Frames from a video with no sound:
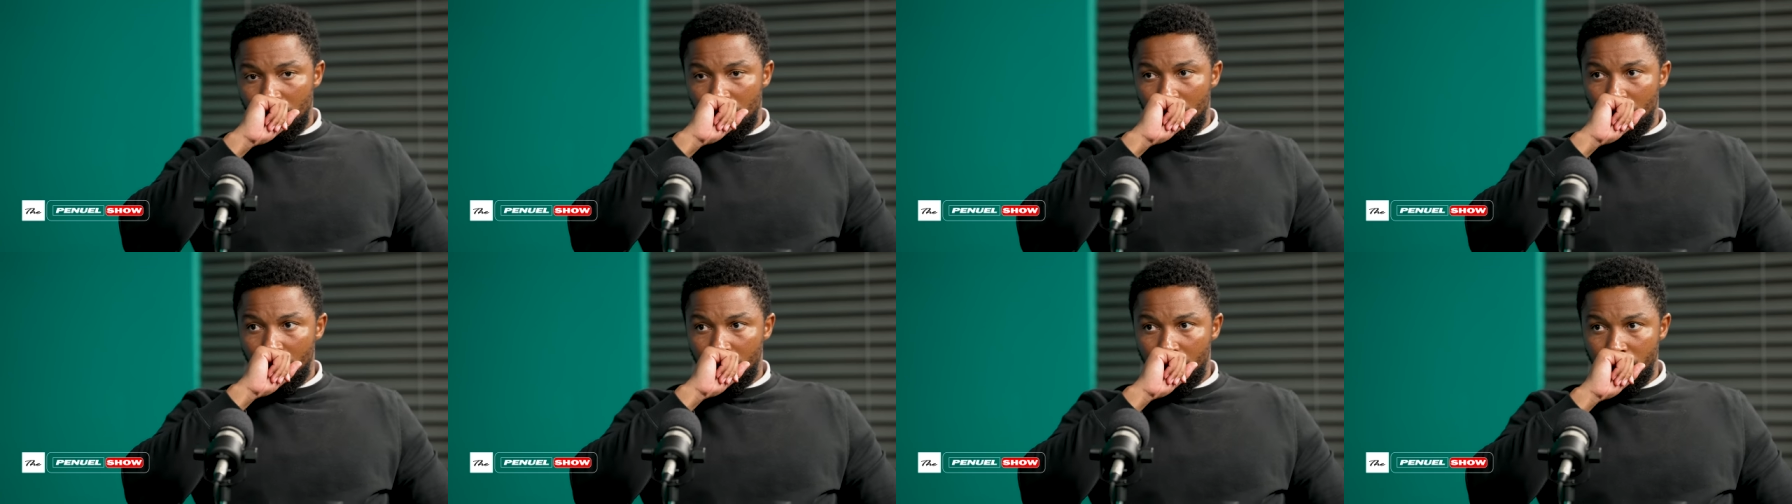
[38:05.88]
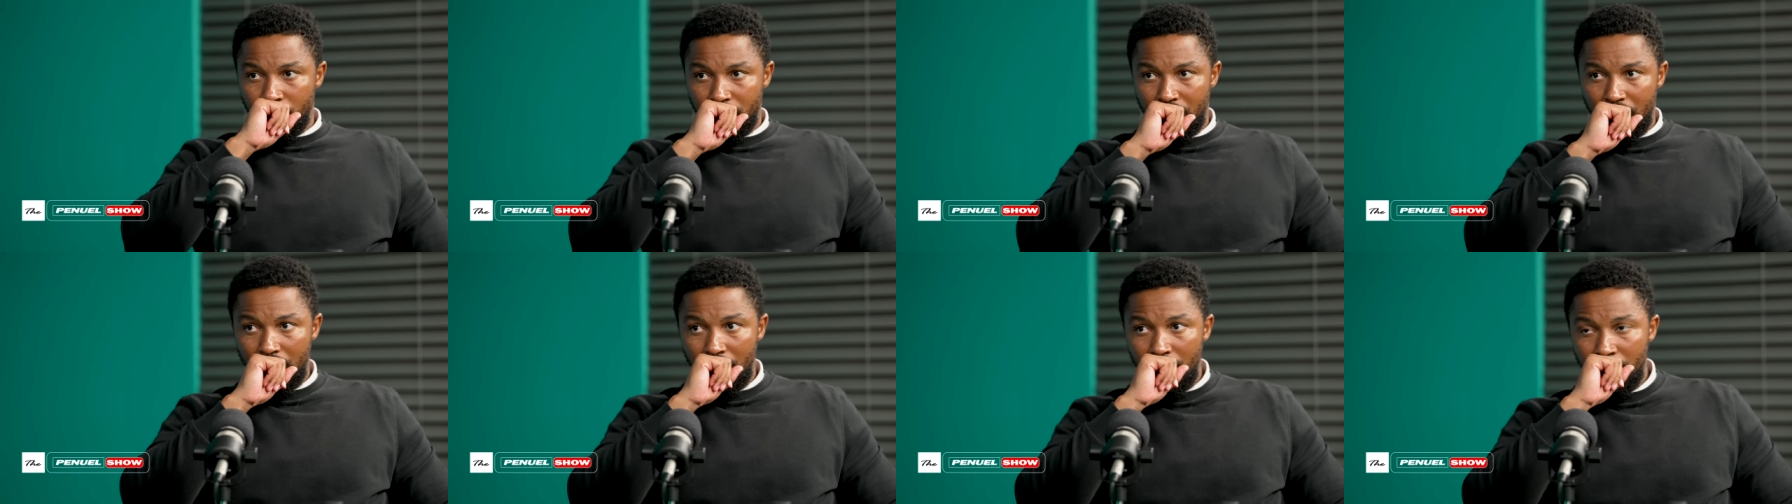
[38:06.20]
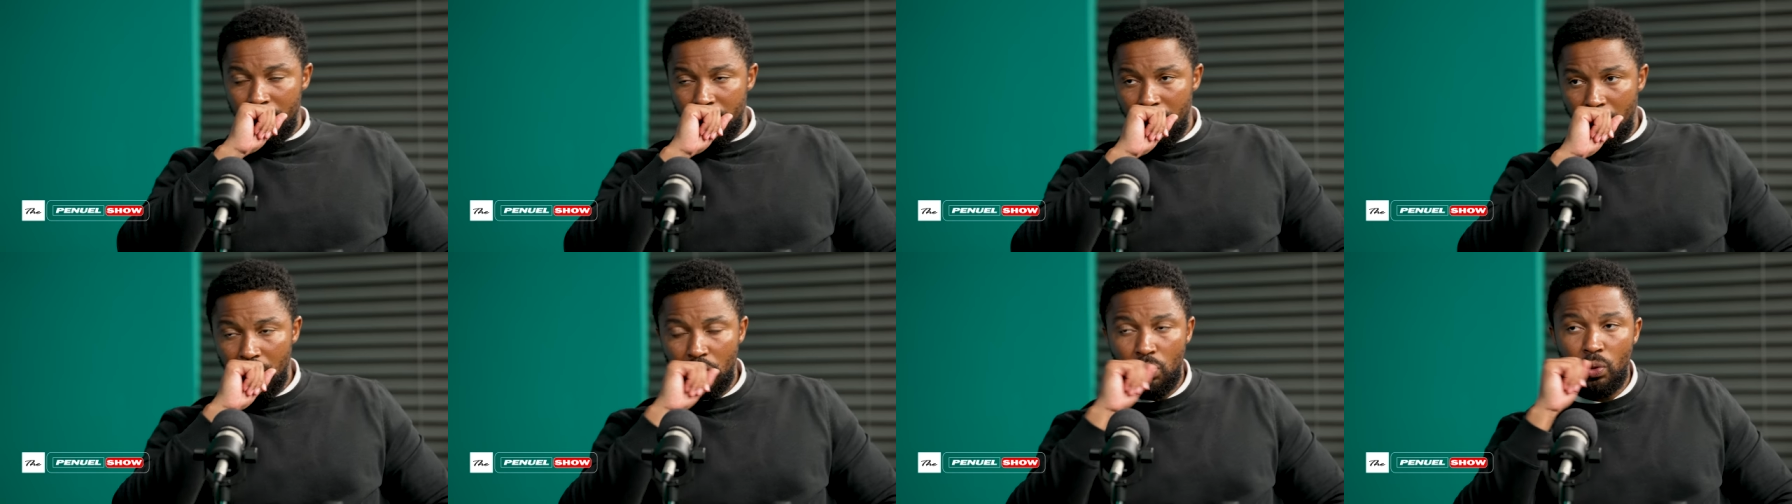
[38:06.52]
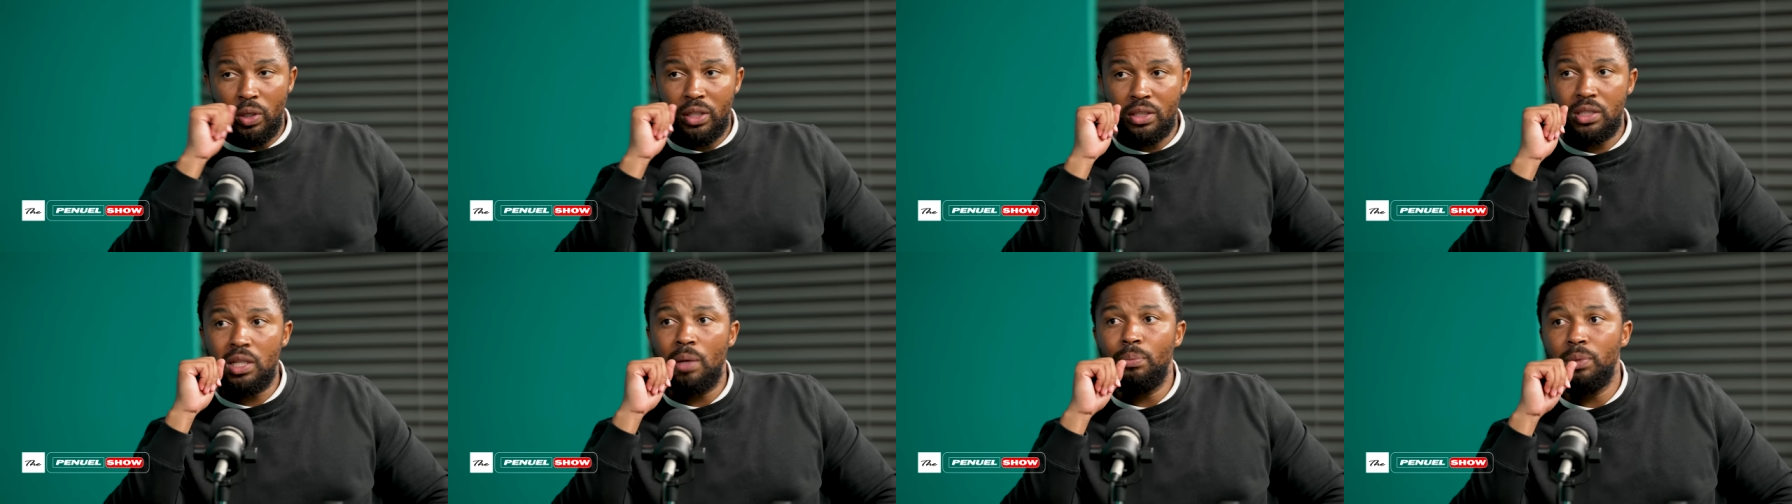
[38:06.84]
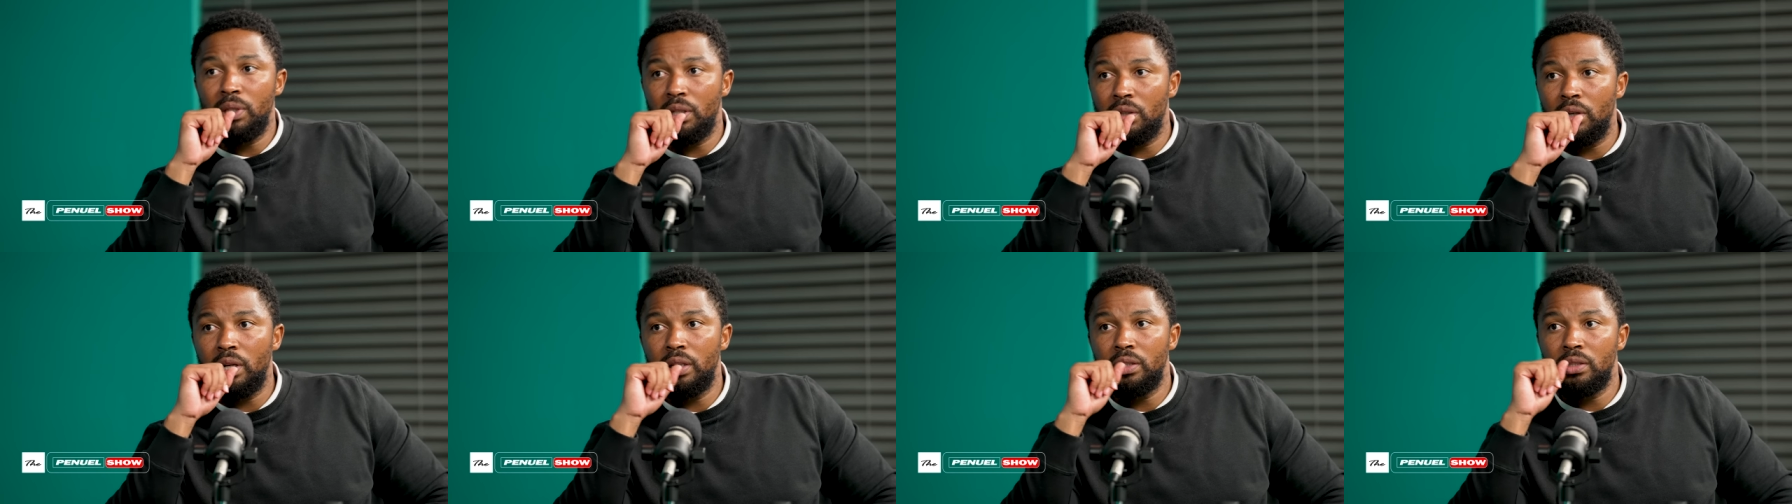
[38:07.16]
You know, because clearly they're doing
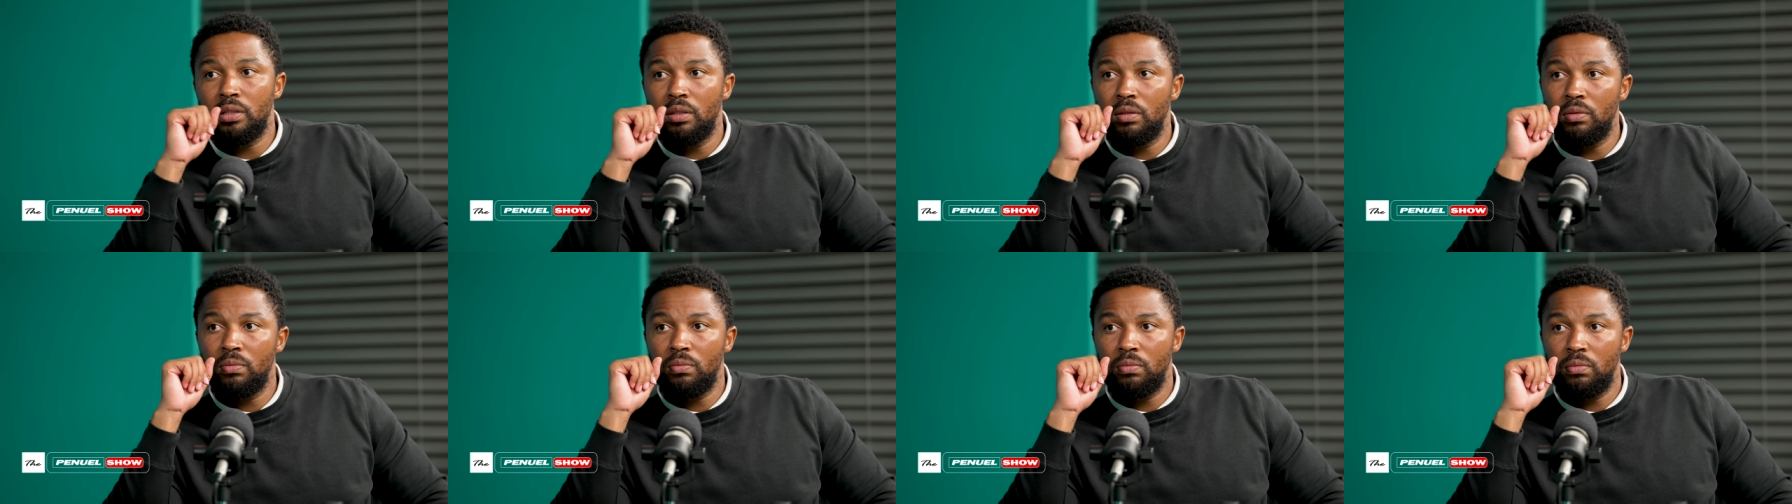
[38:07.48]
something right.